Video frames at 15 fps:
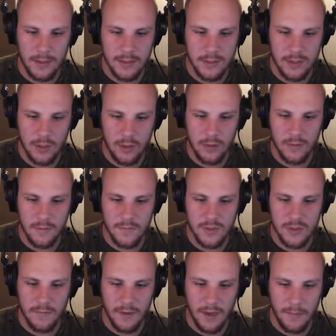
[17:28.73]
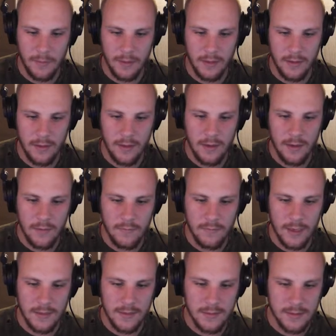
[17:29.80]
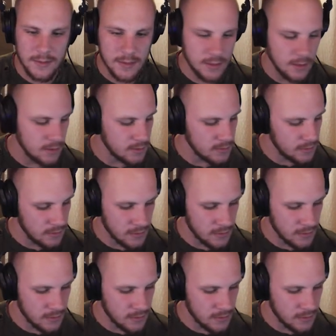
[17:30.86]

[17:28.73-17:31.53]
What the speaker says: There's a lot of stuff happening right at the start.